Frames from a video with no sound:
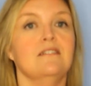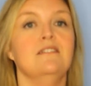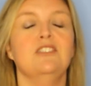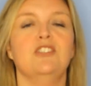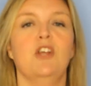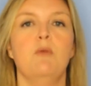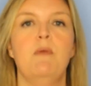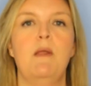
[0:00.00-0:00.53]

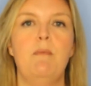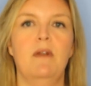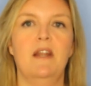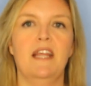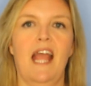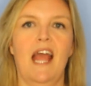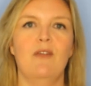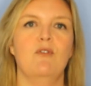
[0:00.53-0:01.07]
Show people
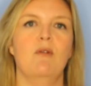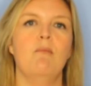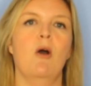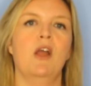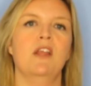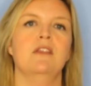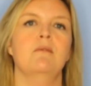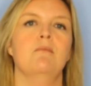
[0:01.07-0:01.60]
again,
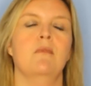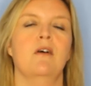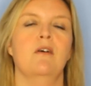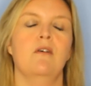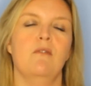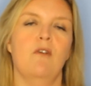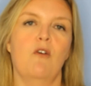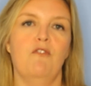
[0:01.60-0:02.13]
remind them
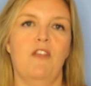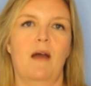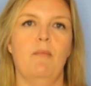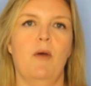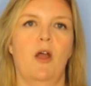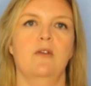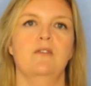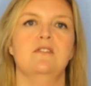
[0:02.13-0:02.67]
of that
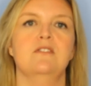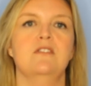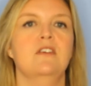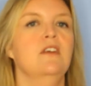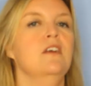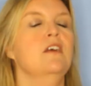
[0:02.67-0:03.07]
post.